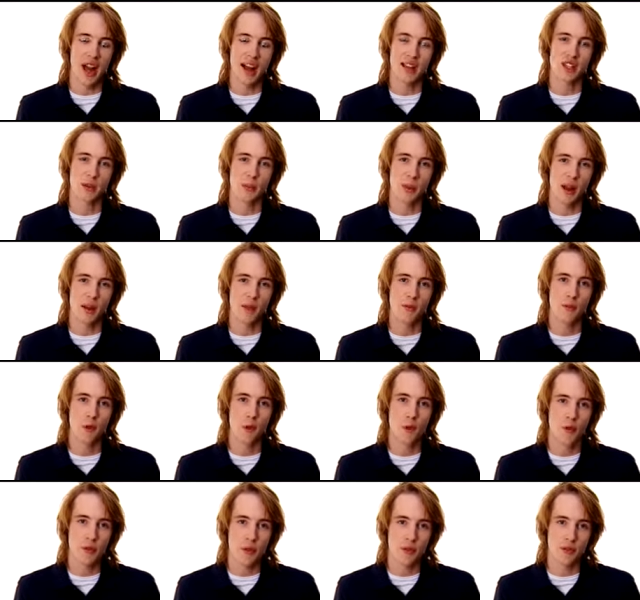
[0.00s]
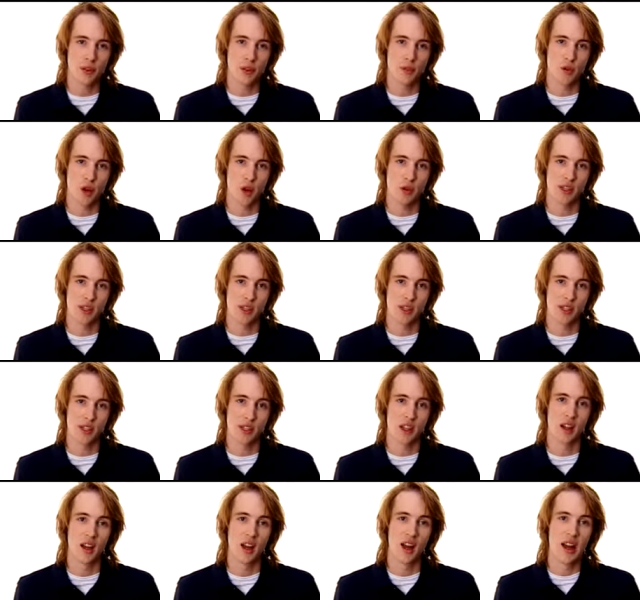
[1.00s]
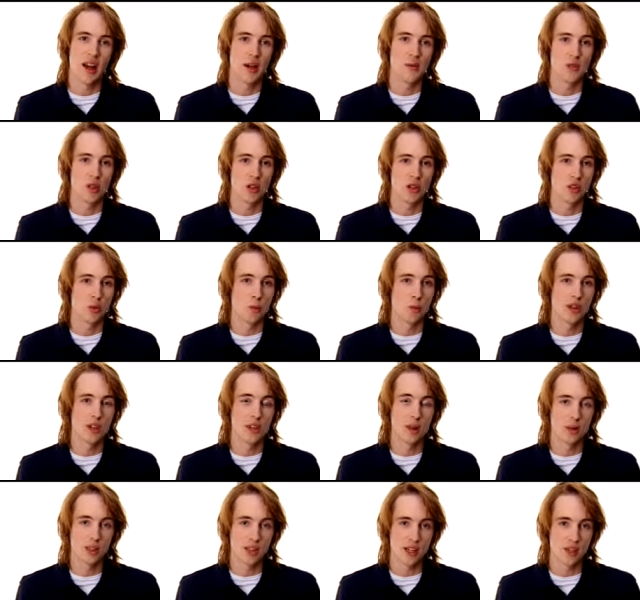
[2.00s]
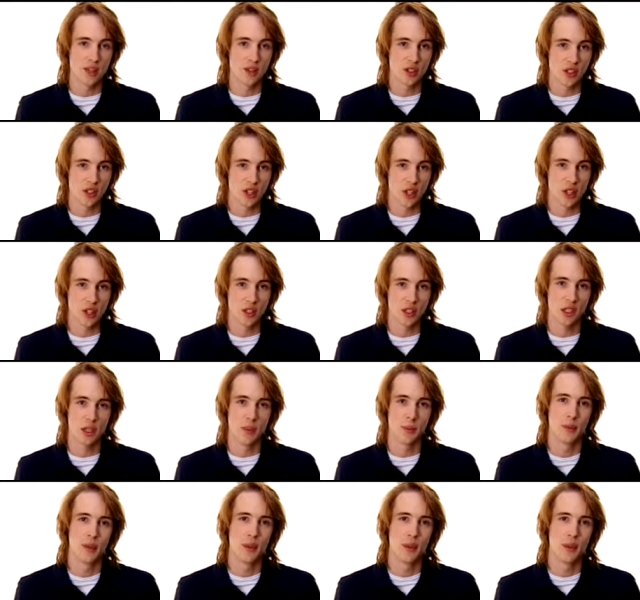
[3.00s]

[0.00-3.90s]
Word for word: Atom N450 processor and runs on Windows 7 Starter,